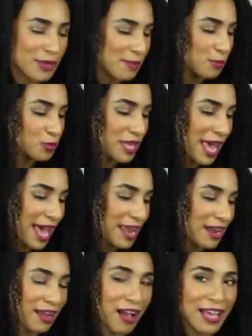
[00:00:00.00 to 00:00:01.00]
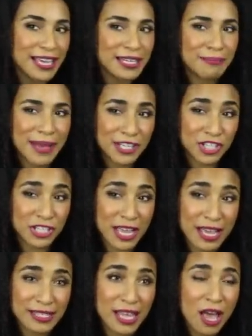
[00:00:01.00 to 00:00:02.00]
people's hair. Like I could imagine
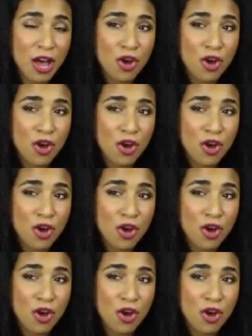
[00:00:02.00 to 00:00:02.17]
this